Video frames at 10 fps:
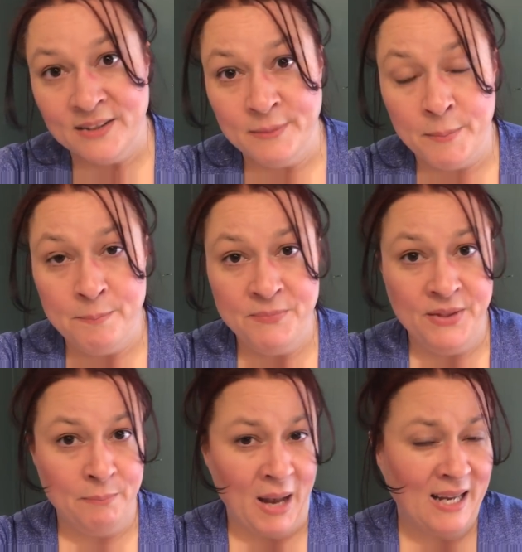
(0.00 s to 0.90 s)
the,
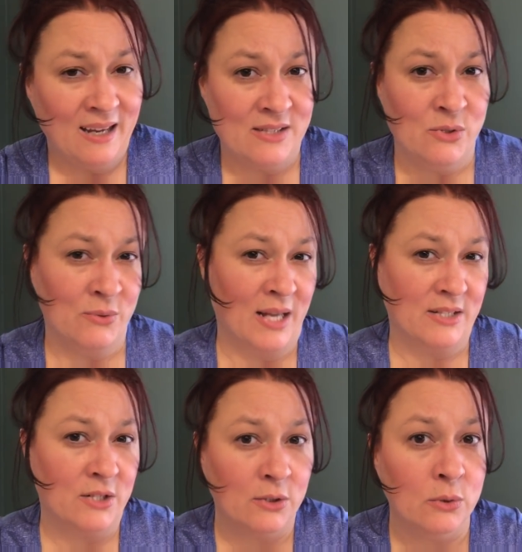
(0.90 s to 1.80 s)
the bad guys know
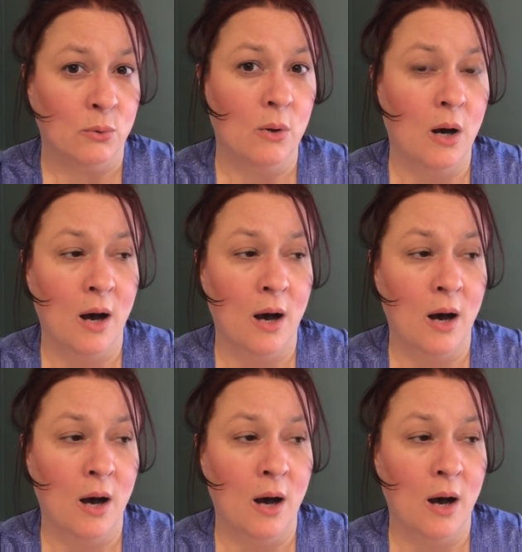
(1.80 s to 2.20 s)
that too.